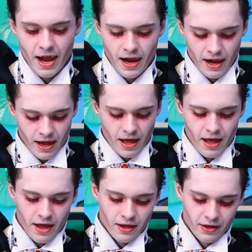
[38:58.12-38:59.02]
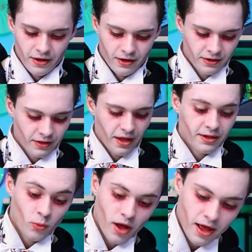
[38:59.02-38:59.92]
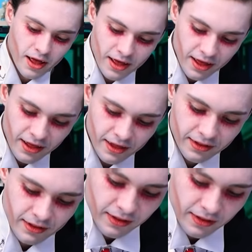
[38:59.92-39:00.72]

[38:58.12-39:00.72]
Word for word: Let's add the cobwebs for the vibe.